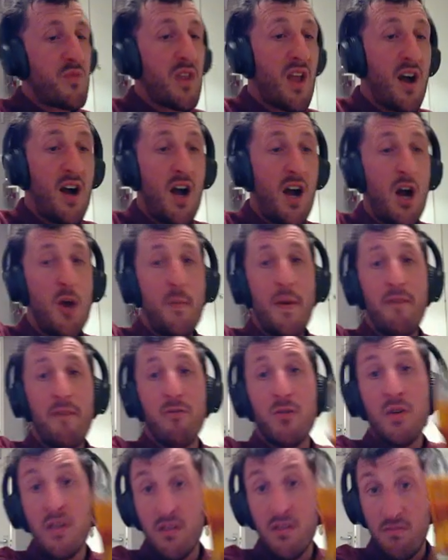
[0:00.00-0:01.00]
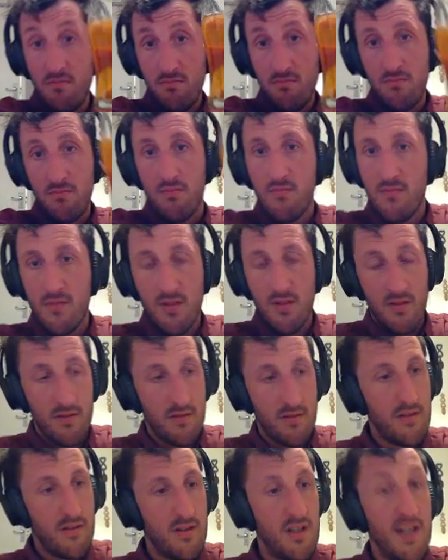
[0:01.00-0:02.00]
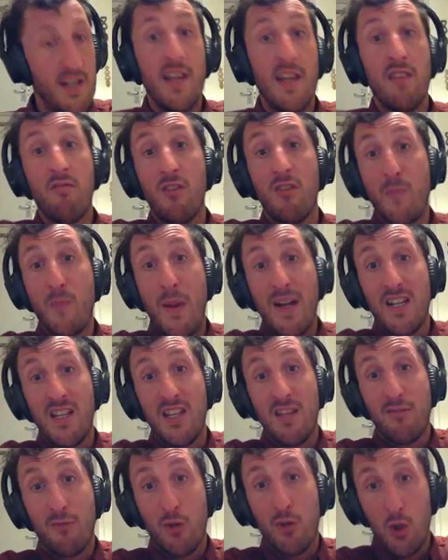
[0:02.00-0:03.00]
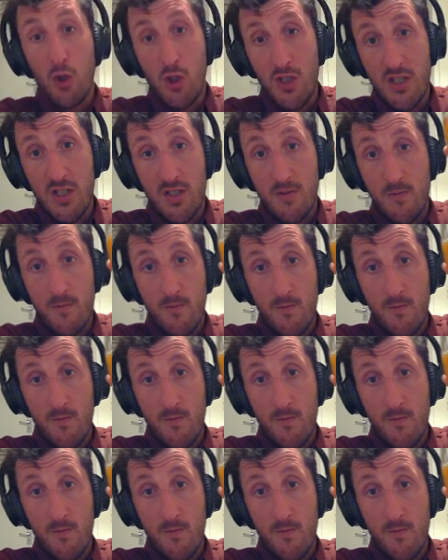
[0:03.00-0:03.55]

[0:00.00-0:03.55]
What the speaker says: I hope everyone is respecting the rules.